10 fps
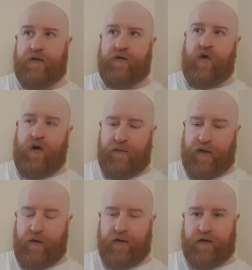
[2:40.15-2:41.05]

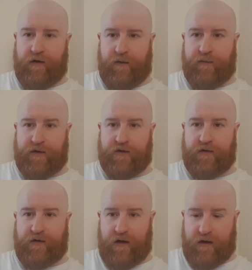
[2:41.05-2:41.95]
Normally what they do with
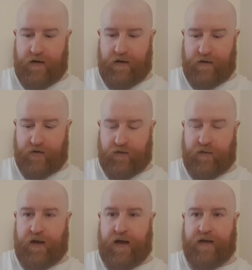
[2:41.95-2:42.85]
prisoners that are
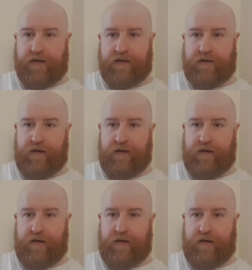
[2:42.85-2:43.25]
trouble like this,